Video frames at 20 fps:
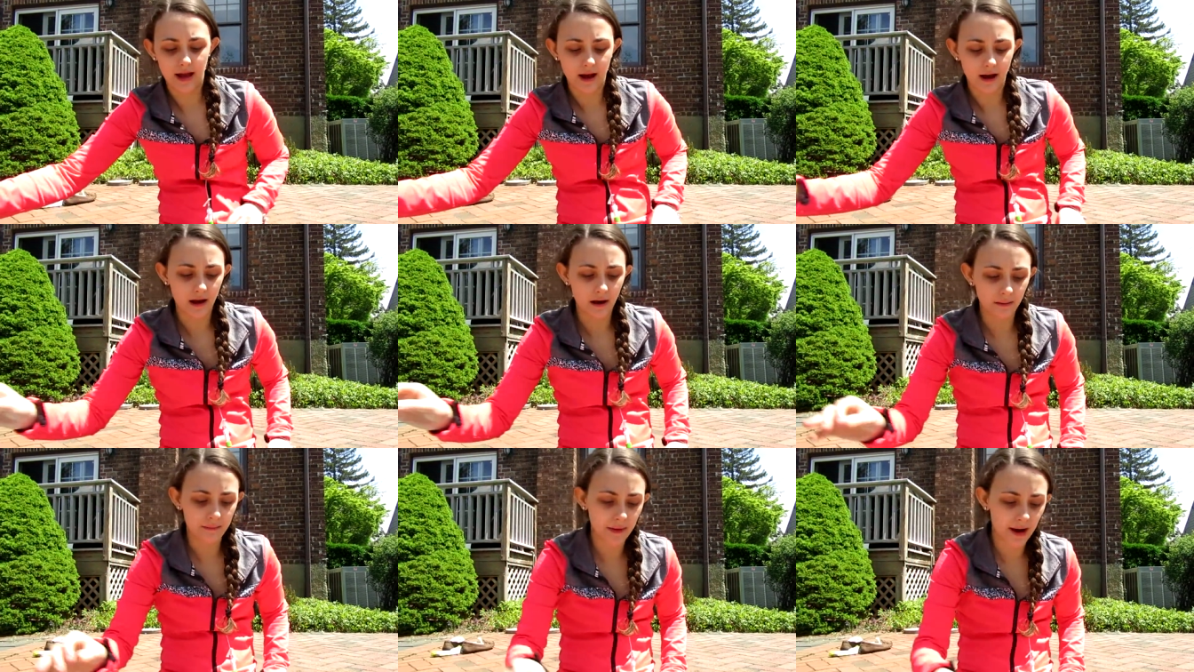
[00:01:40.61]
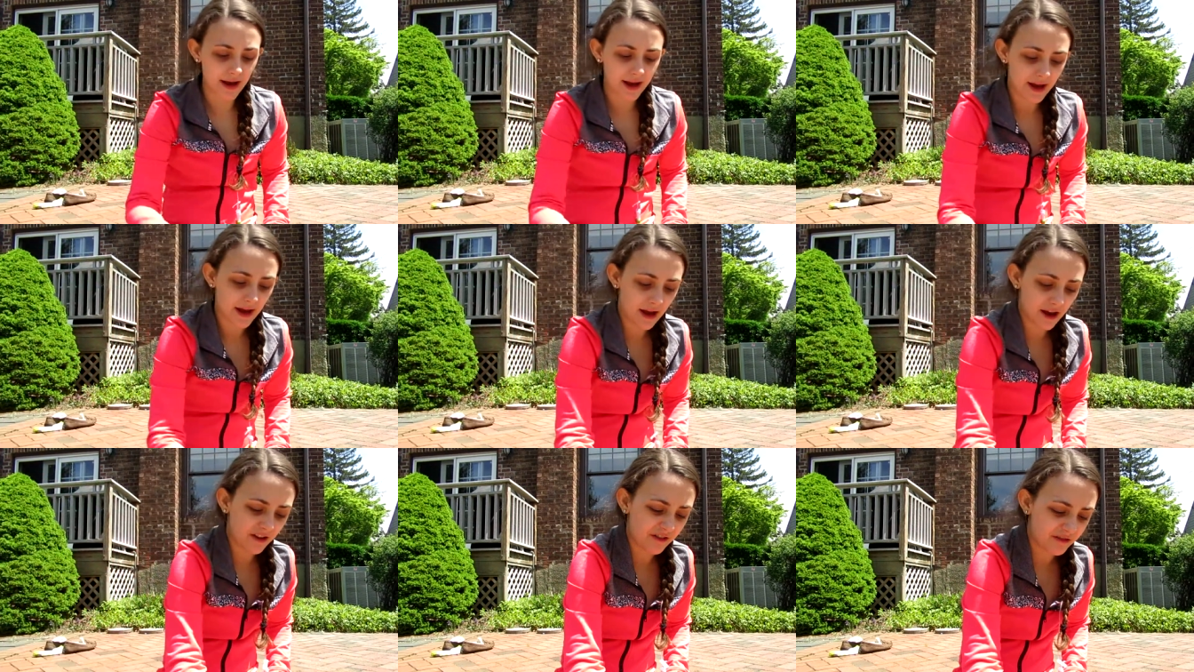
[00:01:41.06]
I
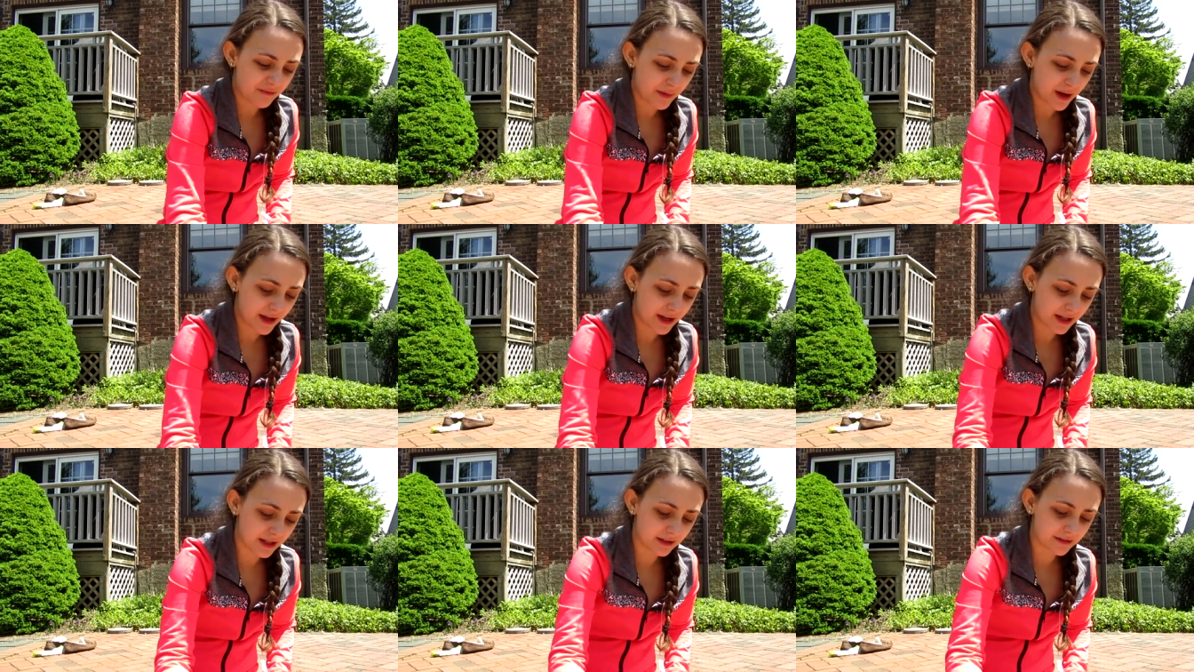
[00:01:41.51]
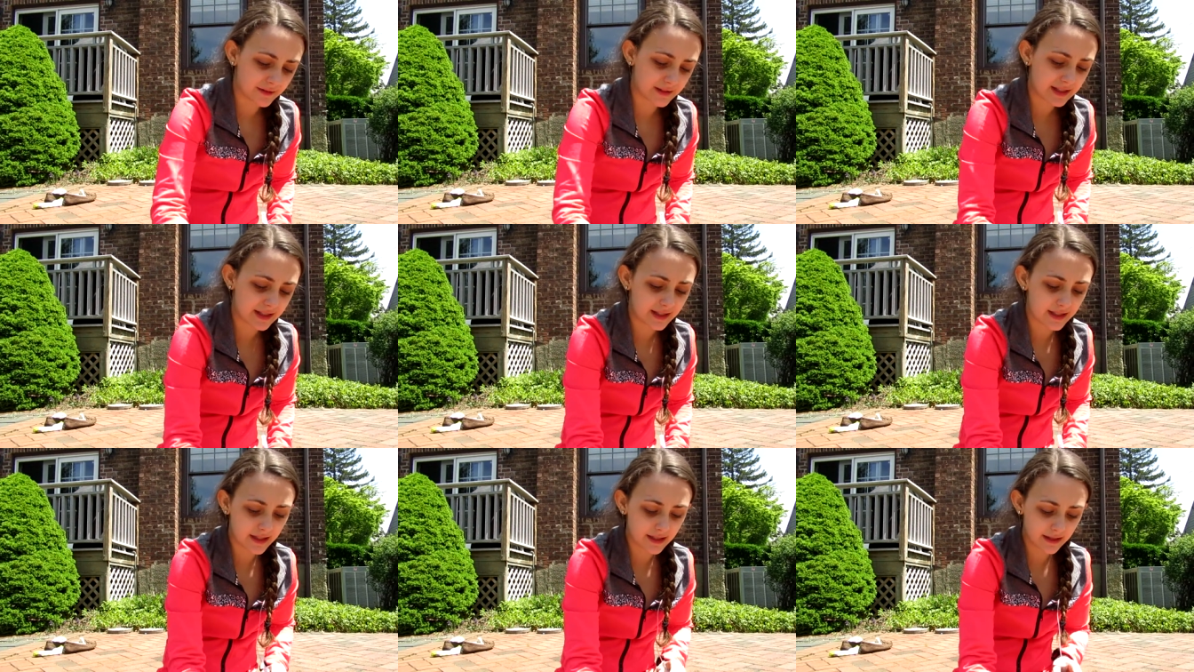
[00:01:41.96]
have my
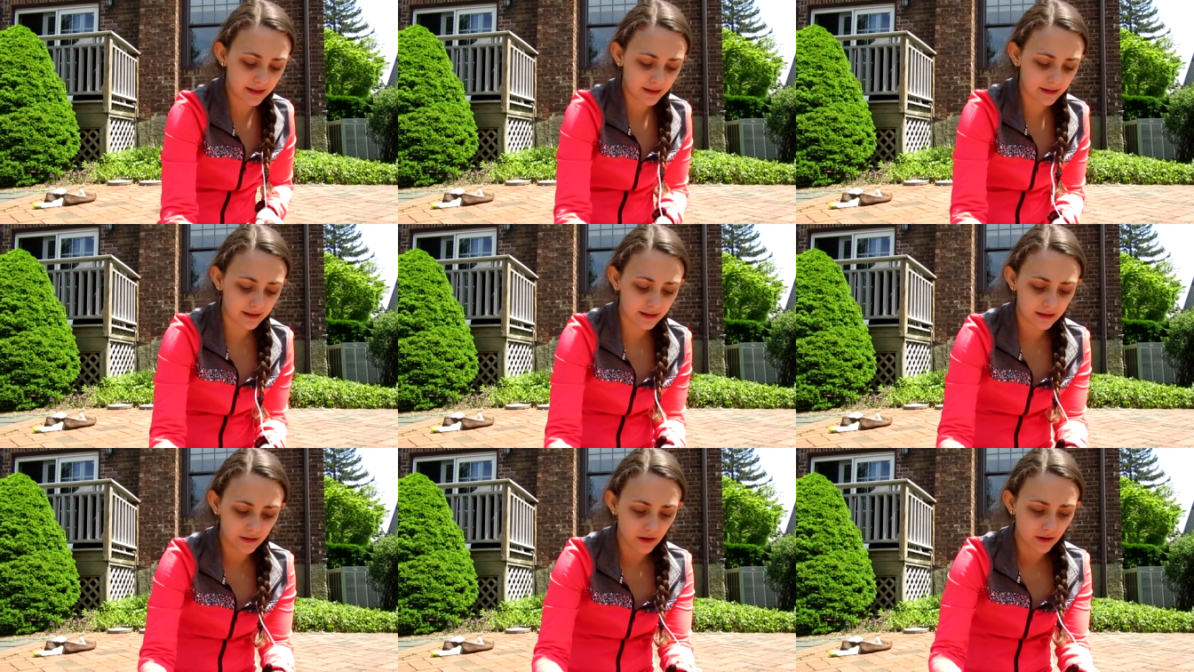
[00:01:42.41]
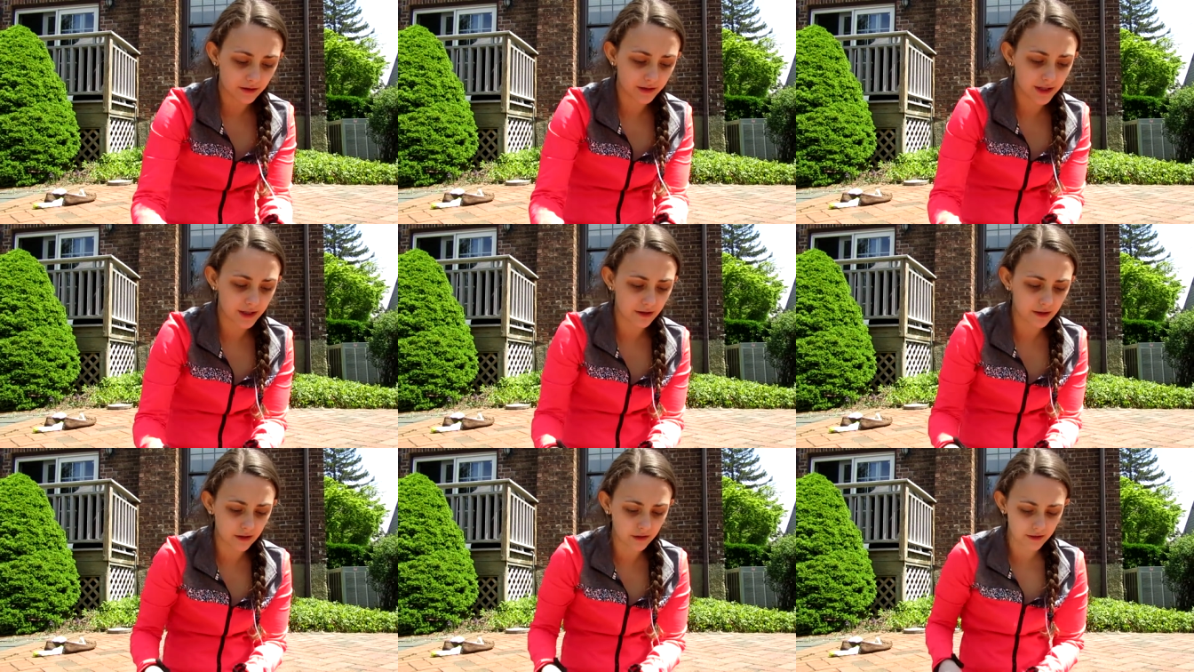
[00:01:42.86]
seeds all here.